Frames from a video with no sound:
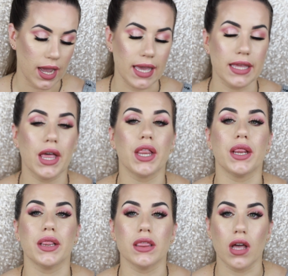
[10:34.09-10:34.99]
I
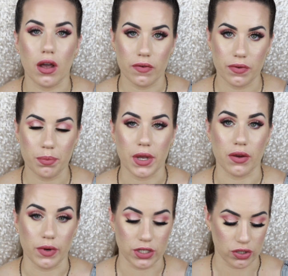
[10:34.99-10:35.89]
love
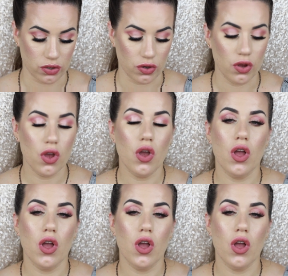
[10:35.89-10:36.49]
my original.